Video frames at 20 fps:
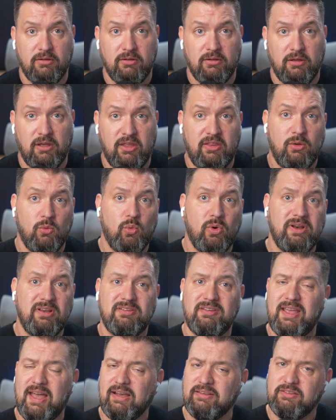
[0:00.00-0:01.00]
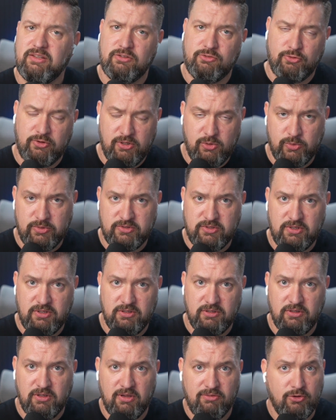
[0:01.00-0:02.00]
And then what is the access frequency?
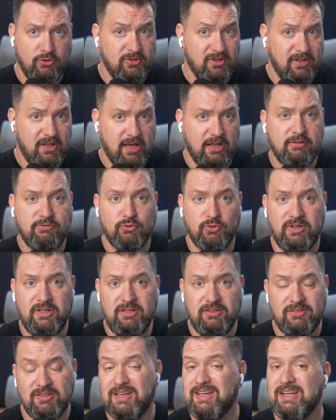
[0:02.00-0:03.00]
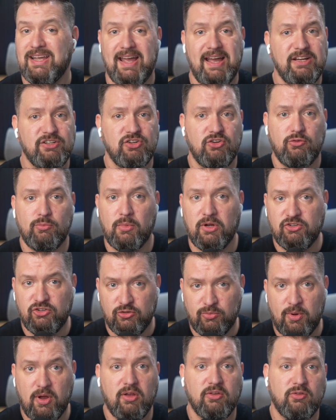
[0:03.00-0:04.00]
If there's a lot of reads, cache as much as
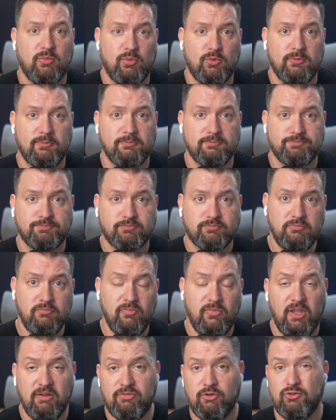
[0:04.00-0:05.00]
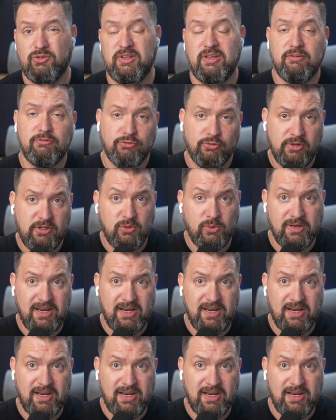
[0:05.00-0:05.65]
possible. If there's infrequent